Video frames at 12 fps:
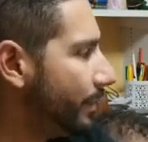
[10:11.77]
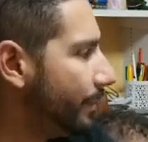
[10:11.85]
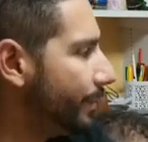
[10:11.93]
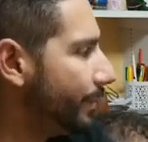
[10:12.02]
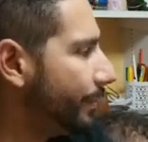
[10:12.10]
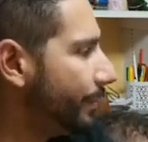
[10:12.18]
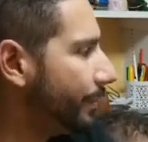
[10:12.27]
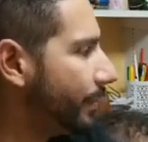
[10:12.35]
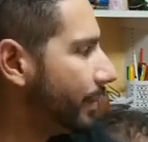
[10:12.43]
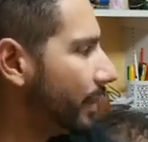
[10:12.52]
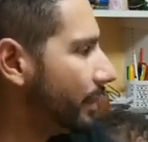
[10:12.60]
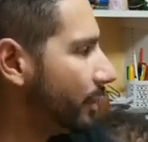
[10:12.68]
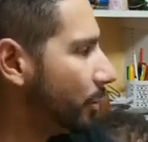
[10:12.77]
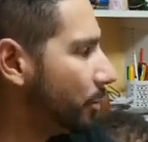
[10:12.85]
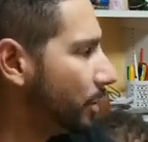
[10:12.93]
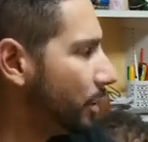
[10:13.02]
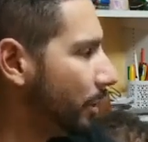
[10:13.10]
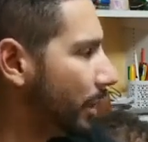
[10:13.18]
All right. So we
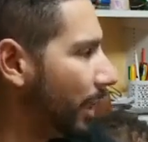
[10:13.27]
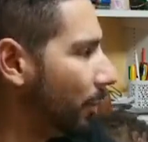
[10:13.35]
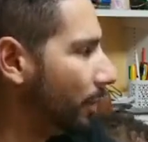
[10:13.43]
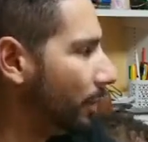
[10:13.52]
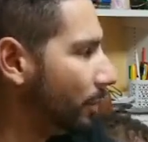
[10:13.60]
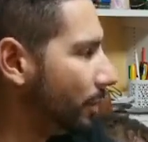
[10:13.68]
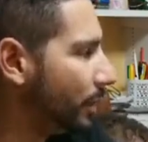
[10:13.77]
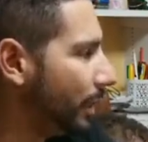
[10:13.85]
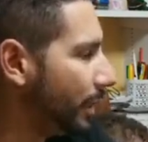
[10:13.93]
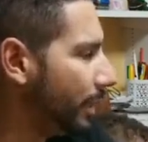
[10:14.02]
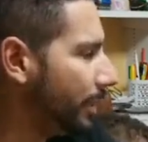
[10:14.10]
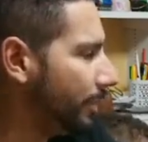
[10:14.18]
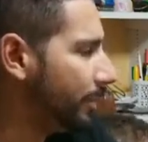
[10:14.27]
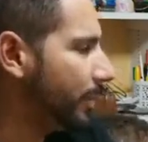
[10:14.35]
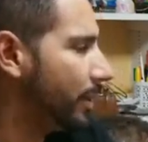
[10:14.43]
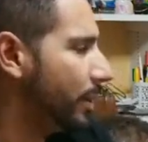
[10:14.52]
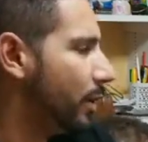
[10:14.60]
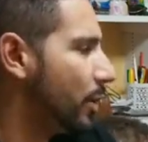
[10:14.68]
see we got Windows 10.
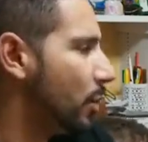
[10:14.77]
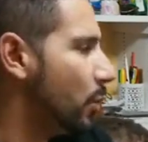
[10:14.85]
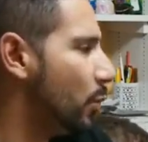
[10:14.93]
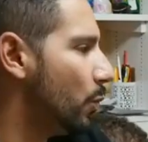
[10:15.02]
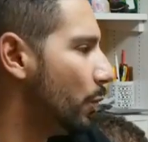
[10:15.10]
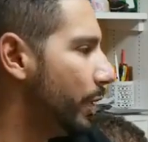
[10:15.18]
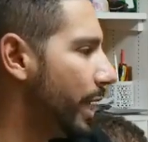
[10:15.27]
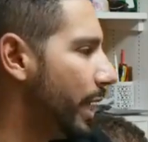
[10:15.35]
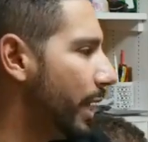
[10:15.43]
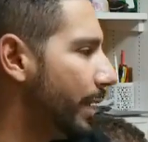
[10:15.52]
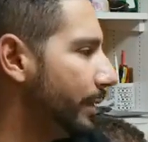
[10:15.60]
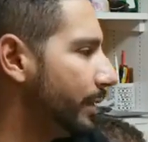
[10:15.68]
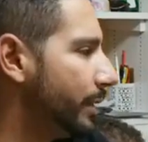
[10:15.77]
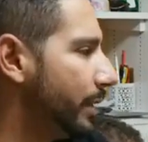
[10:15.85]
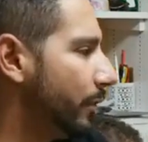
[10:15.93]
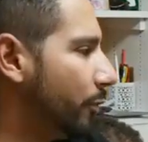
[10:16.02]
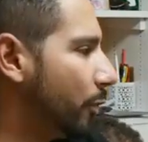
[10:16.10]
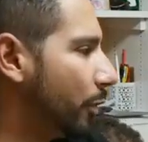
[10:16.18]
We got
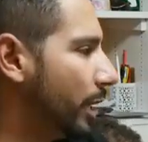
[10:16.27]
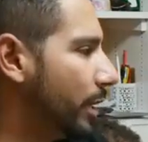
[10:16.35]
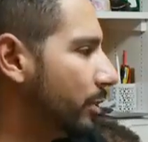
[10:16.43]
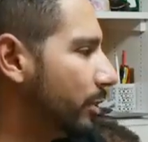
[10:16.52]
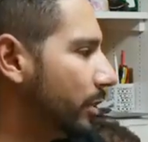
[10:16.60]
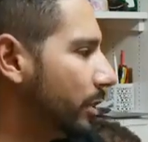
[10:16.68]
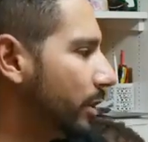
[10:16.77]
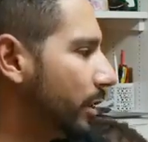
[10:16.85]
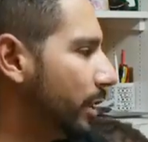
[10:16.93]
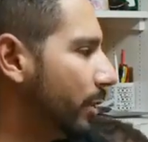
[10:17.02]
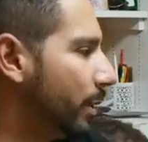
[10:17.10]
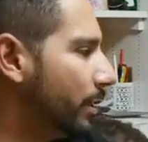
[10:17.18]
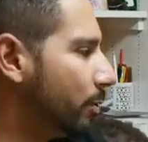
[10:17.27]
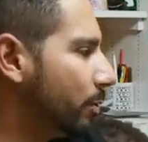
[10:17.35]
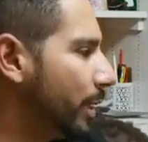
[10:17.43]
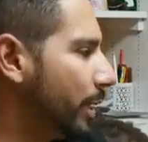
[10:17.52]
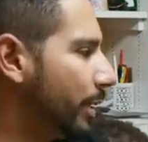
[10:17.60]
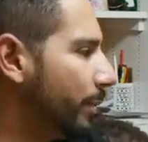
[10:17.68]
4 gigabytes of
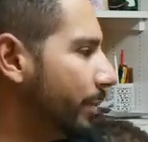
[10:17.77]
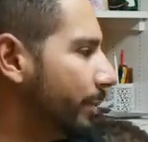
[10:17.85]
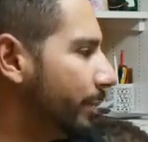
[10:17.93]
RAM.